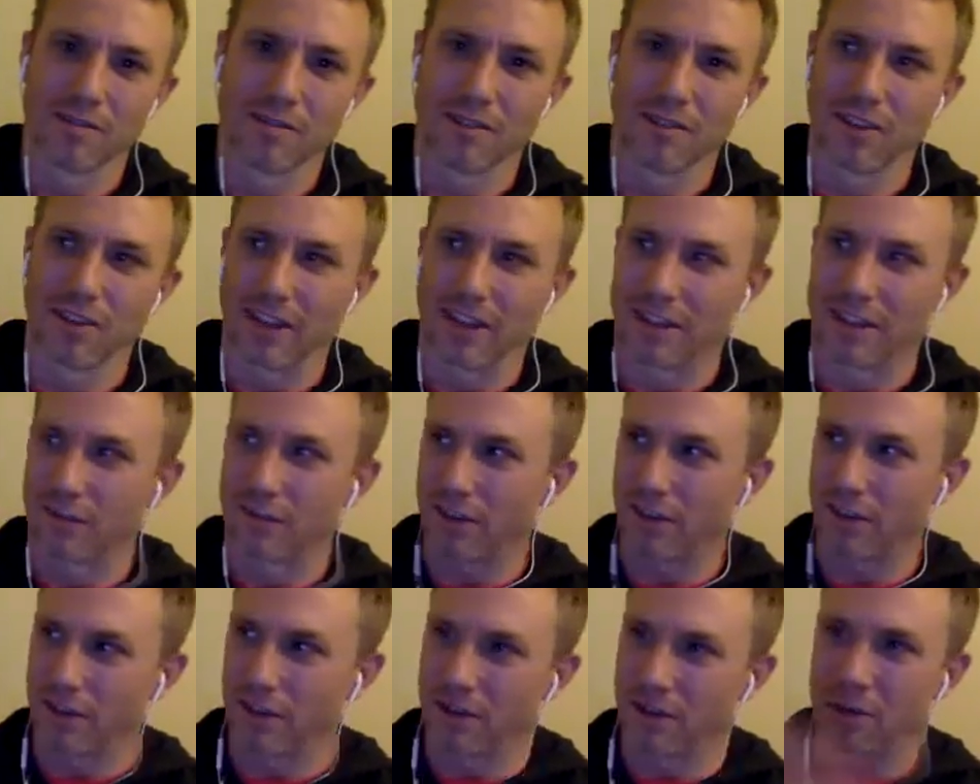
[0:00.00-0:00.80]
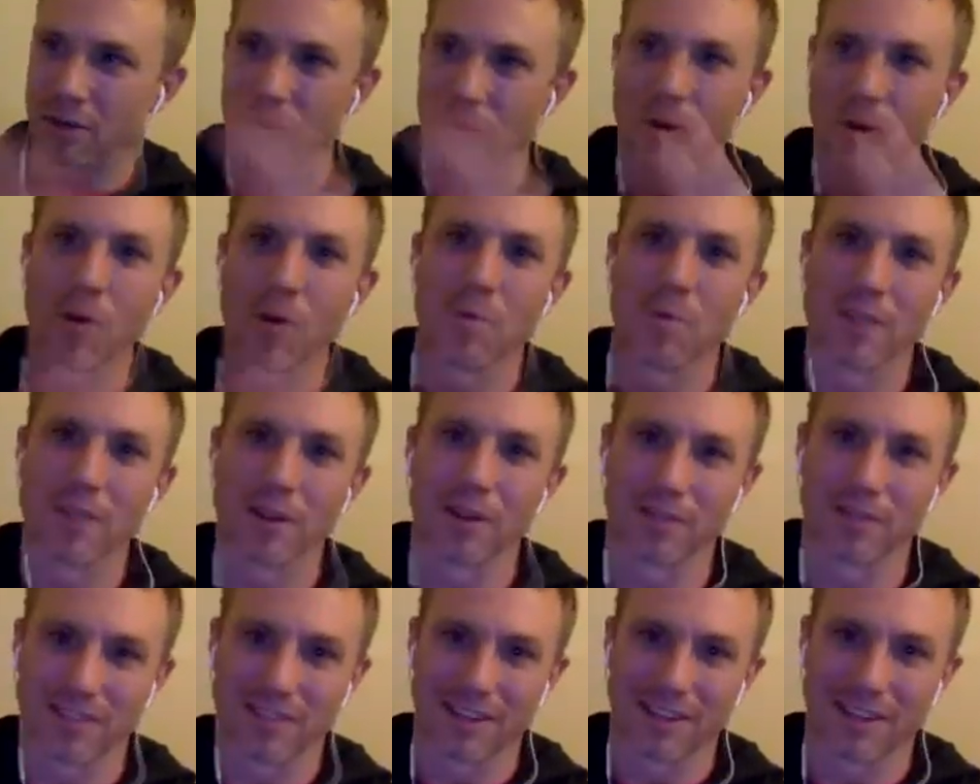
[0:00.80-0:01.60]
like in front of the group.
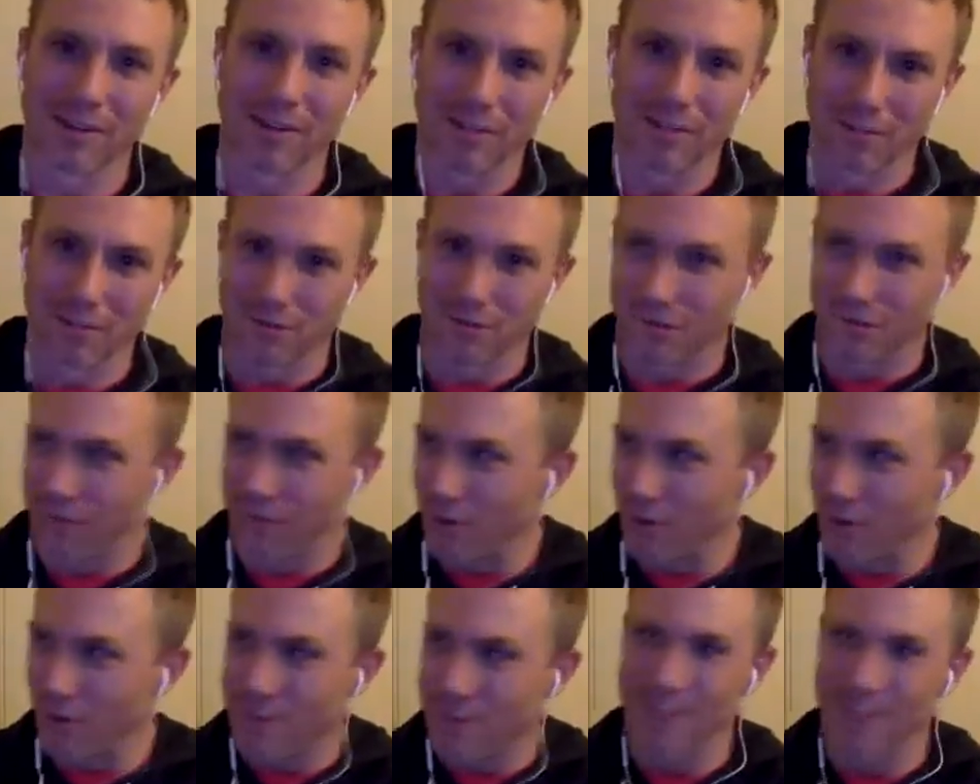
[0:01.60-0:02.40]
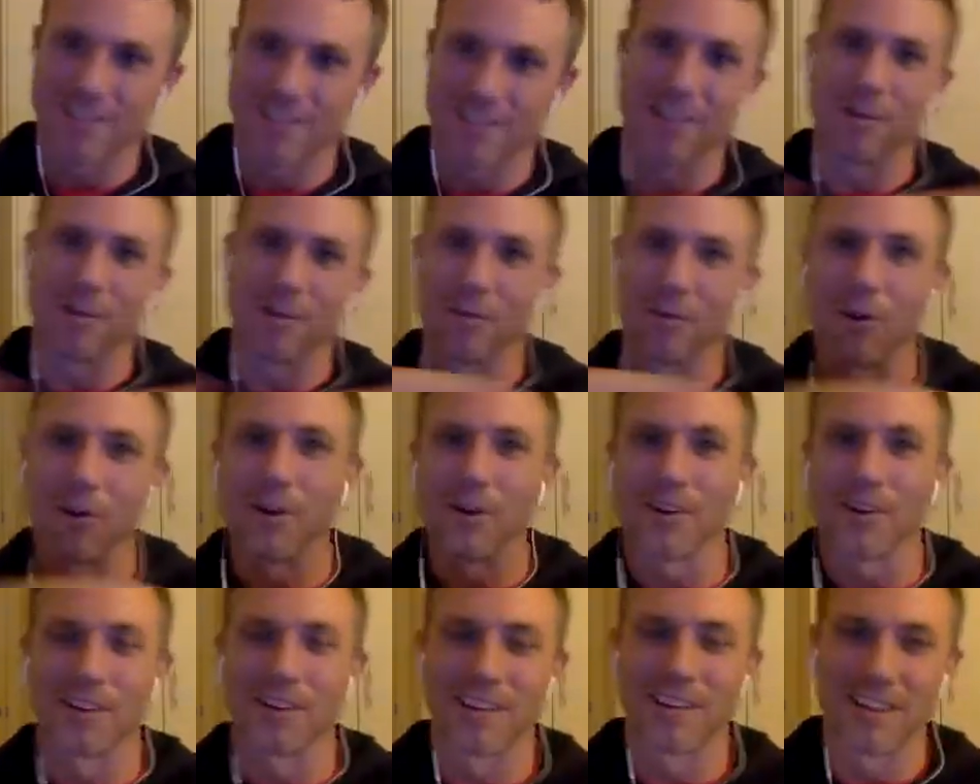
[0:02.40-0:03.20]
They were filming us
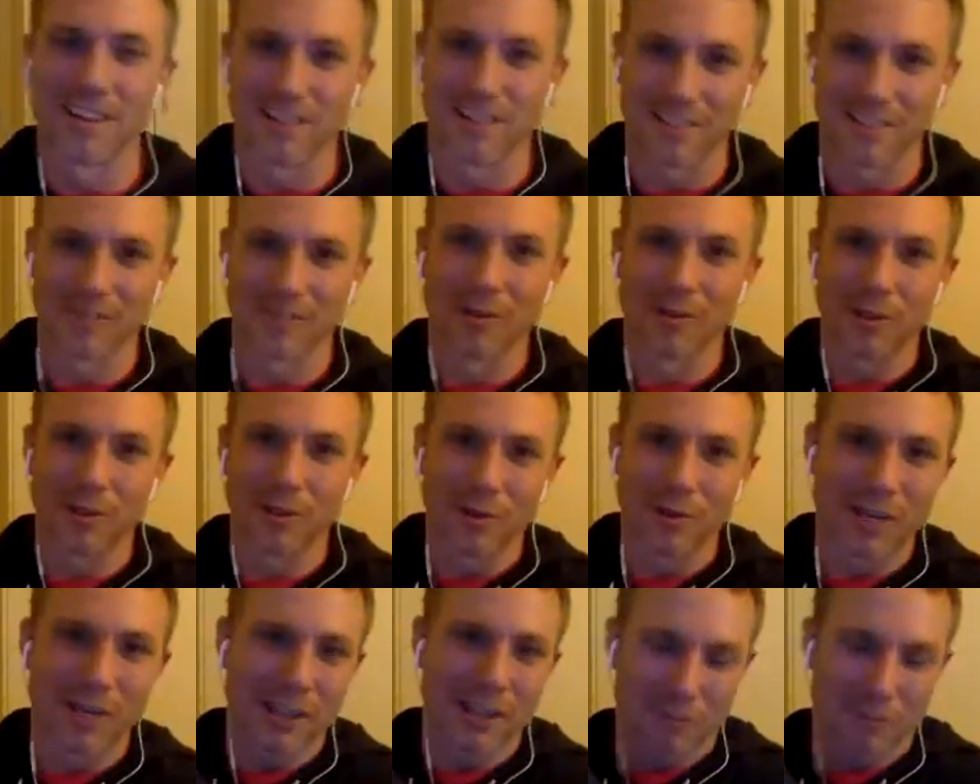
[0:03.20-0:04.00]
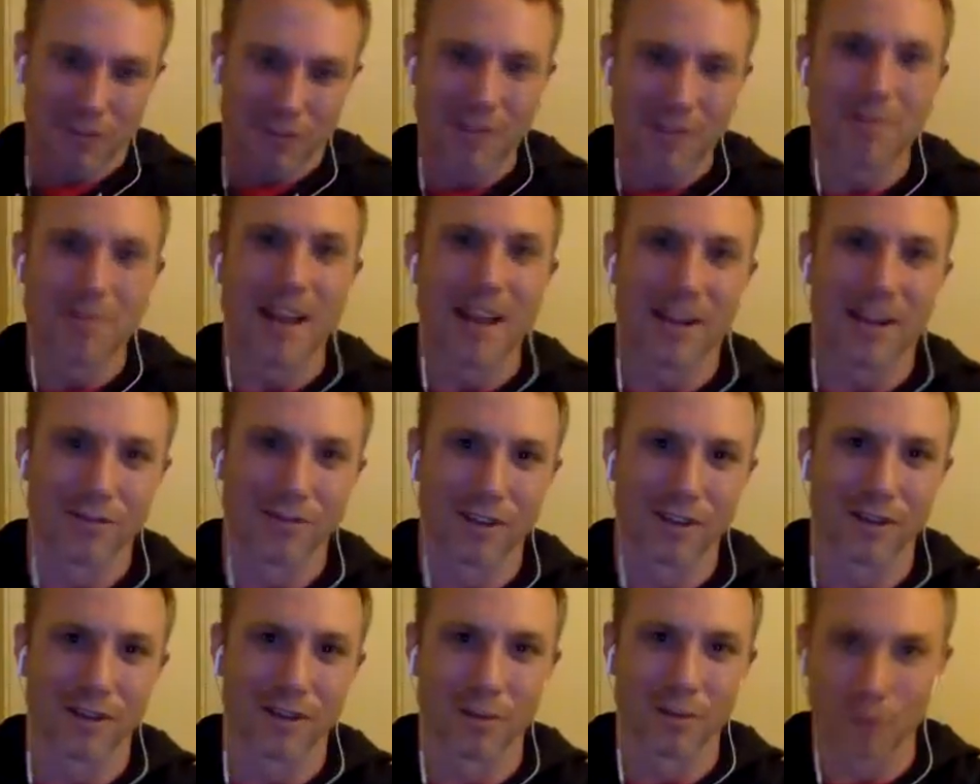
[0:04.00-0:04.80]
underwater, and then you're getting feedback in
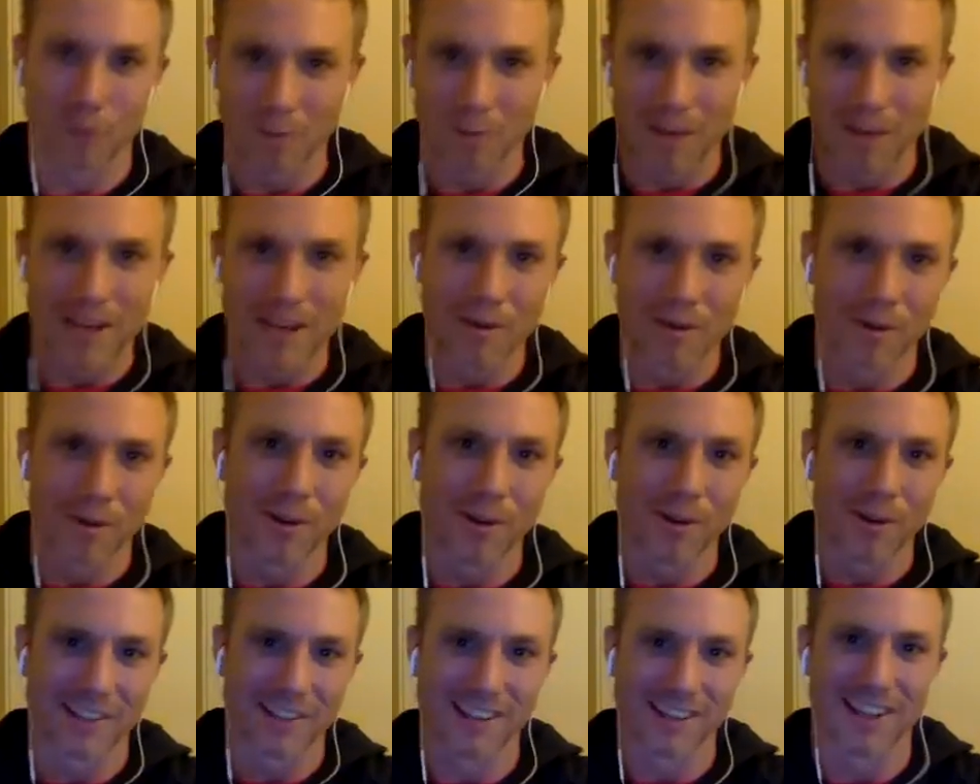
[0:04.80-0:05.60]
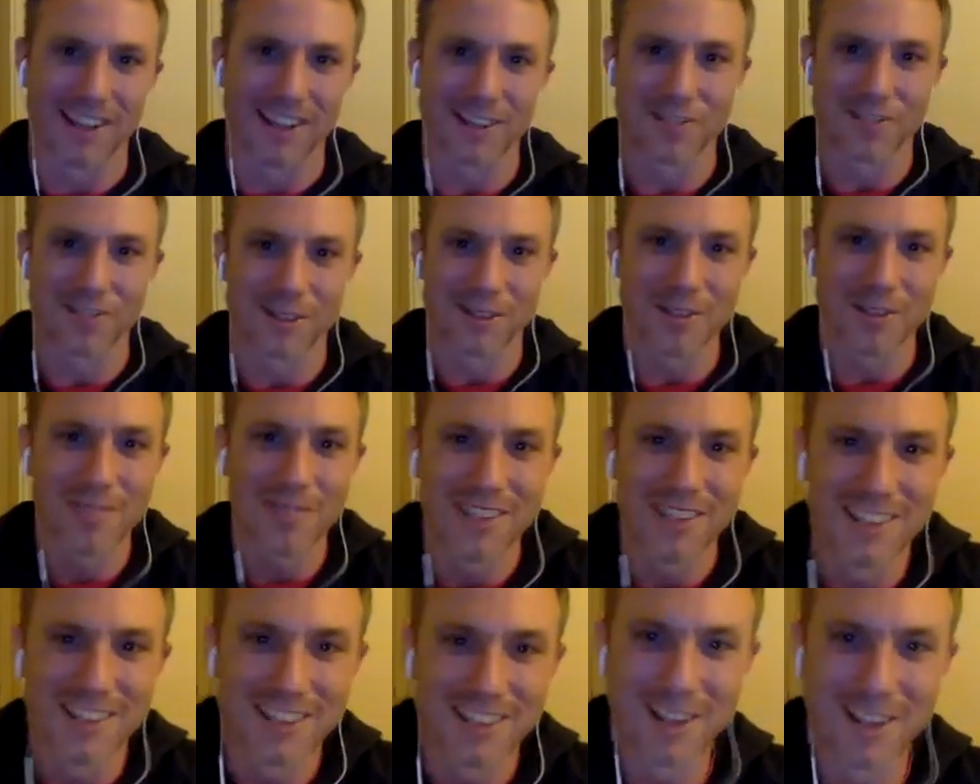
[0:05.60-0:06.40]
front of the group later on in the classroom
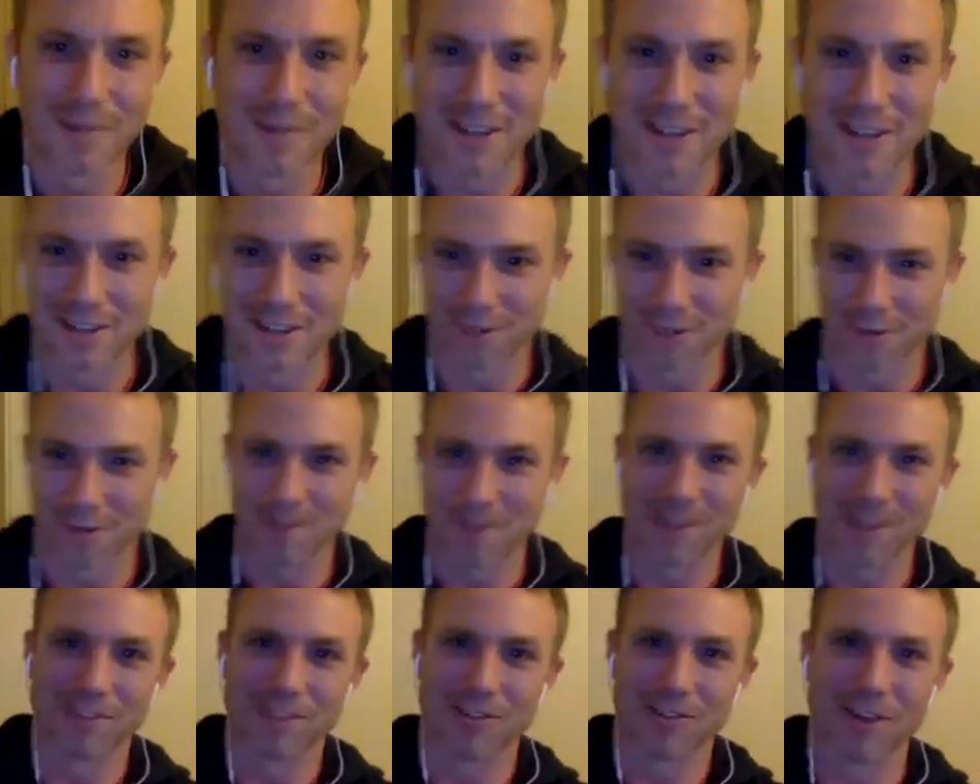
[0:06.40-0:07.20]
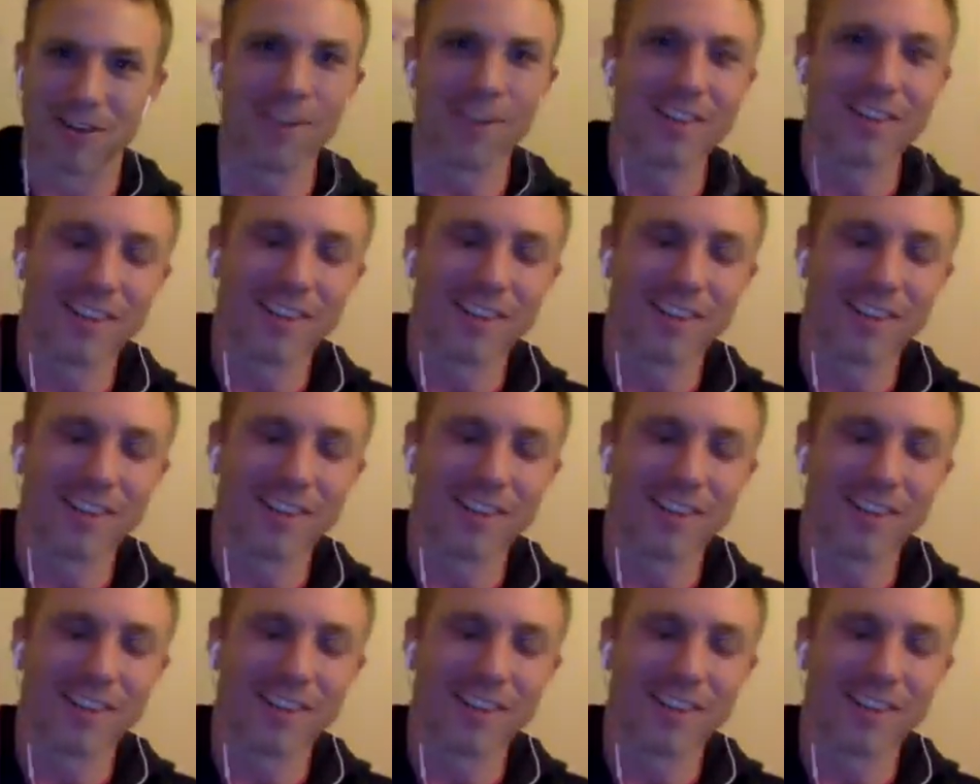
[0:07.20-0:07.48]
about your swimming stroke.